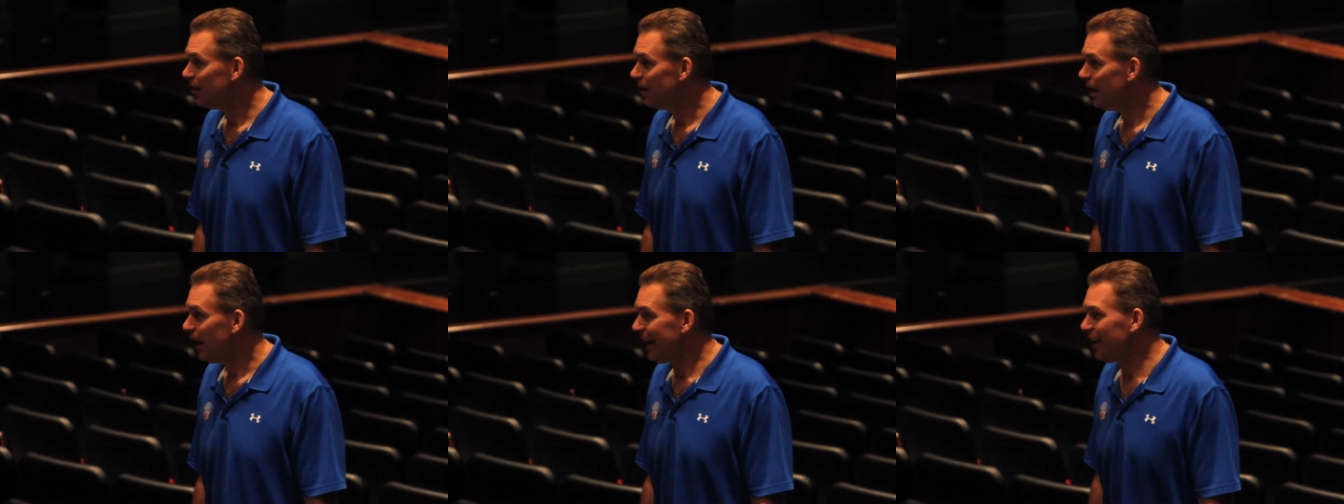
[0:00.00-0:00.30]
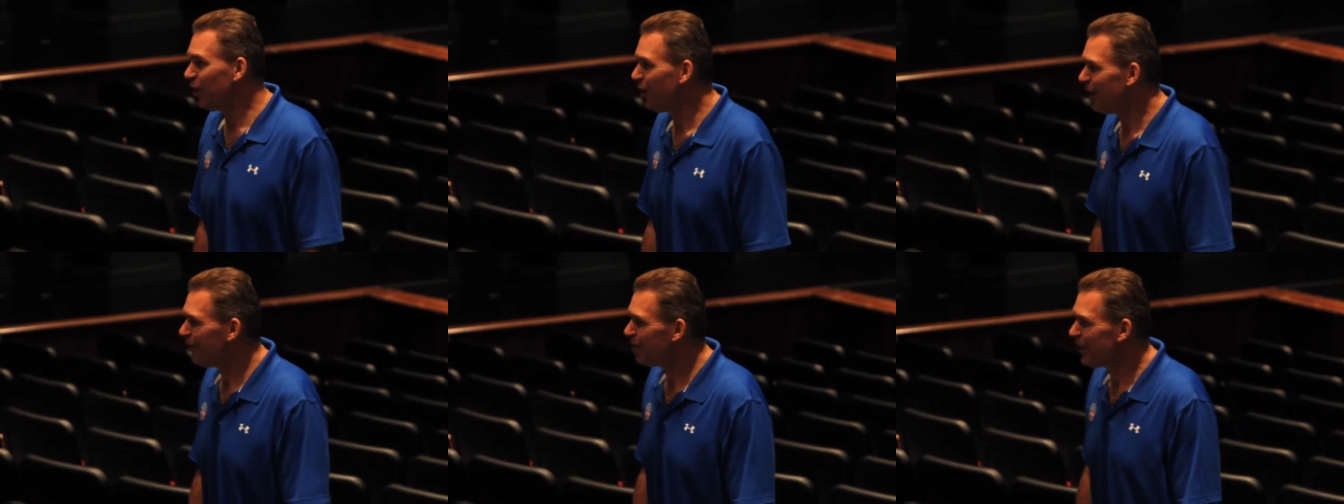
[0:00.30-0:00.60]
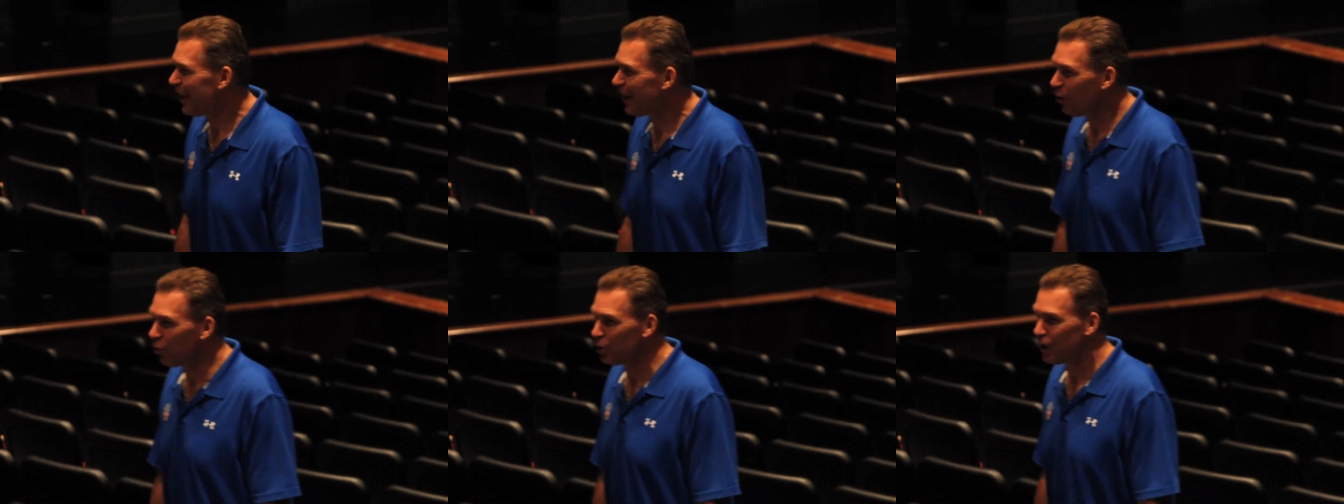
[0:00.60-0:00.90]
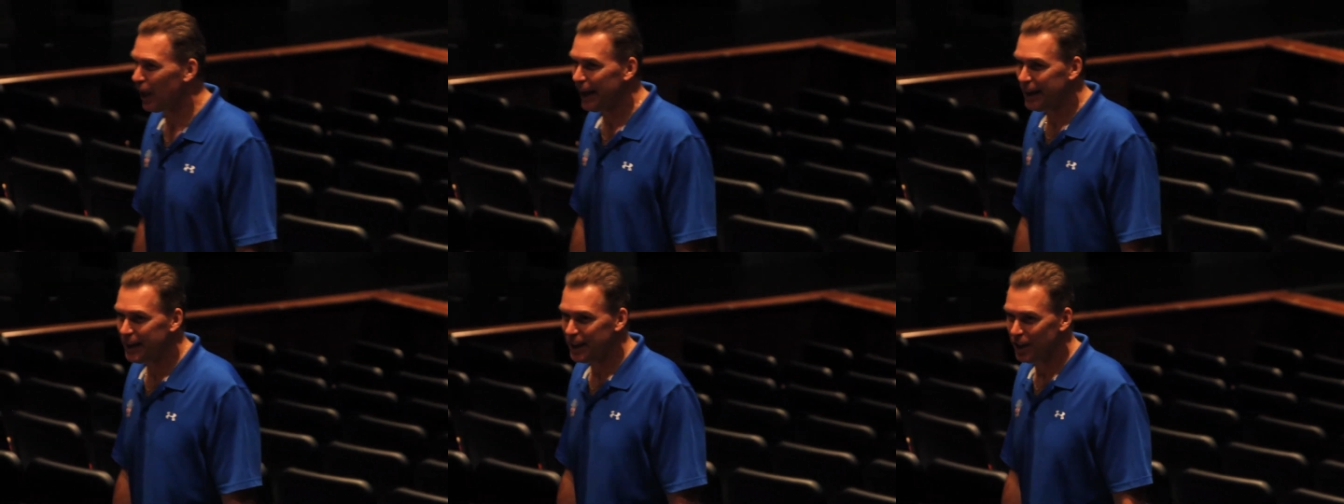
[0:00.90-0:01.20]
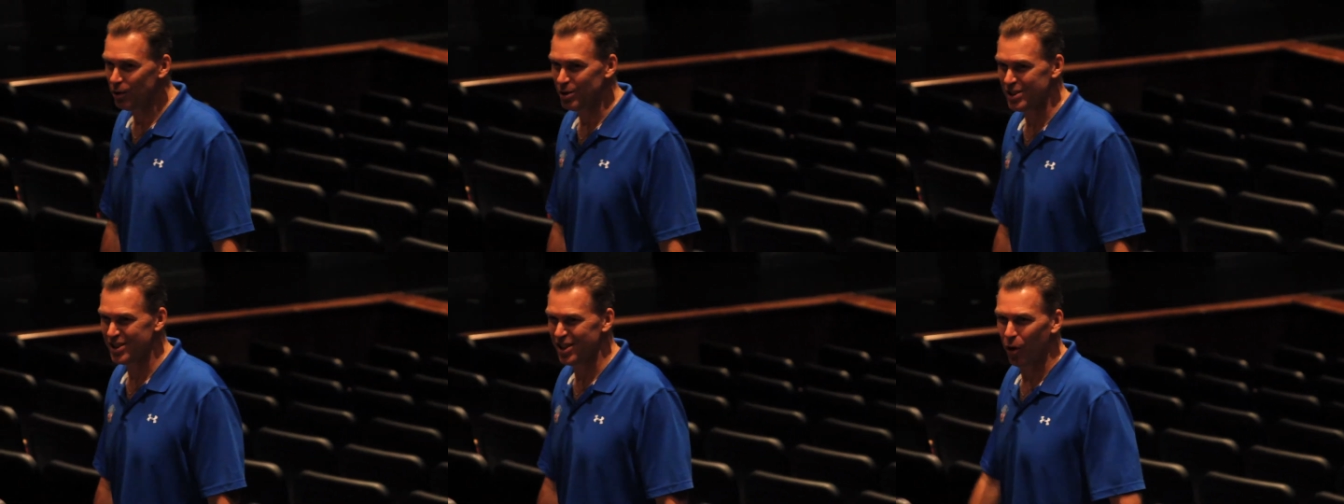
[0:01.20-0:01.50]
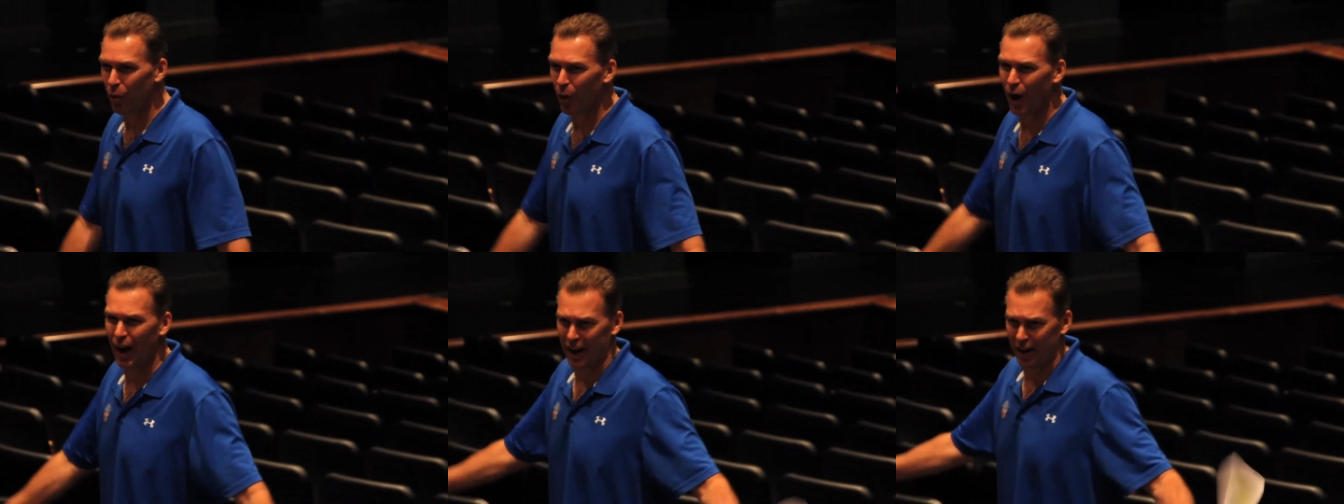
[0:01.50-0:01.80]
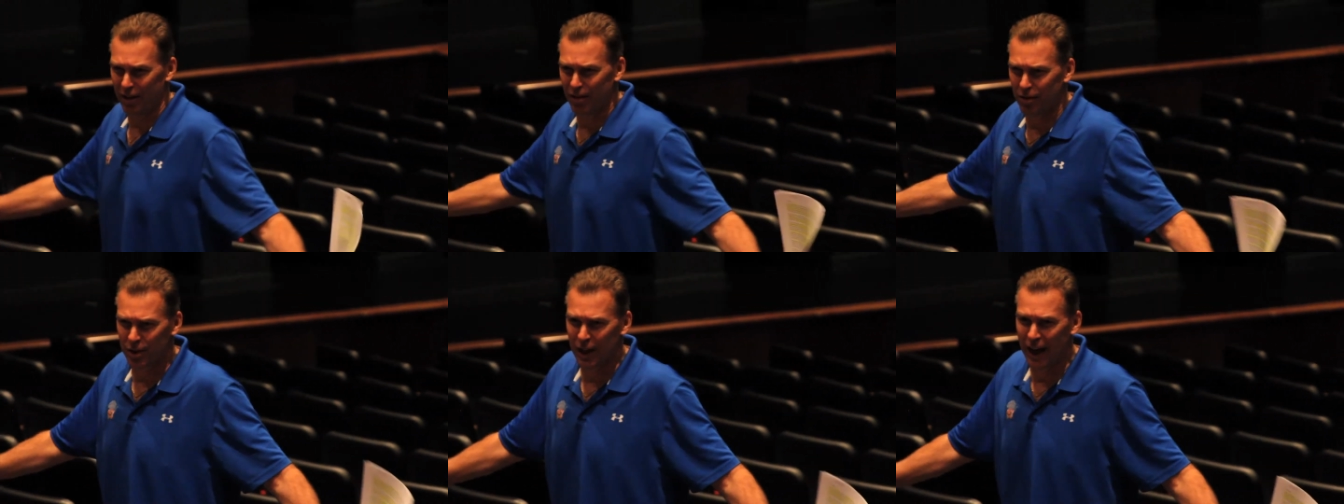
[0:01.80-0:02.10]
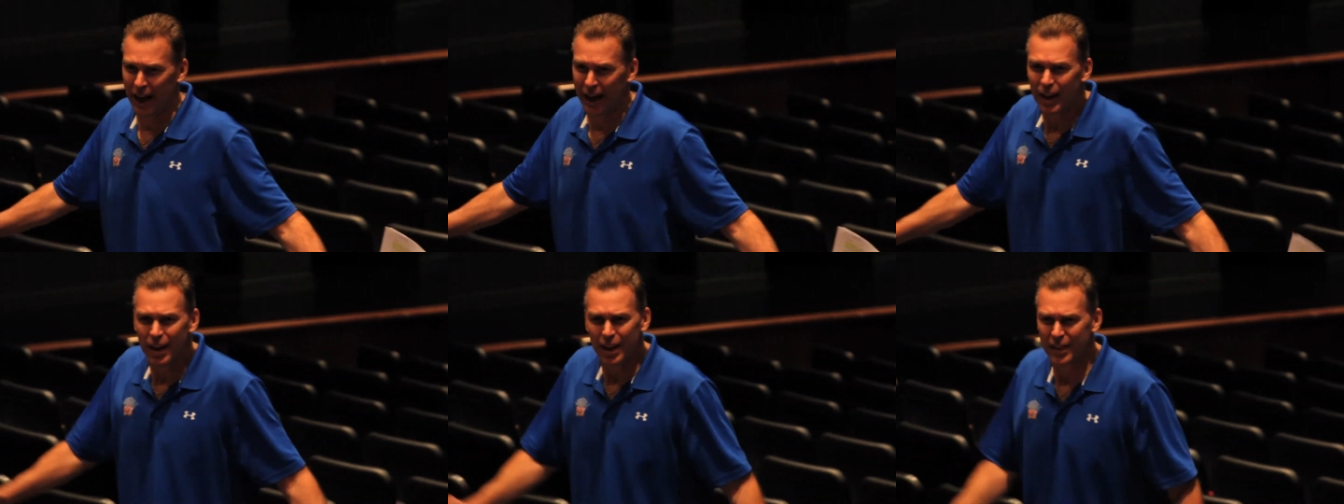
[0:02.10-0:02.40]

And if they don't like you, so what? Okay?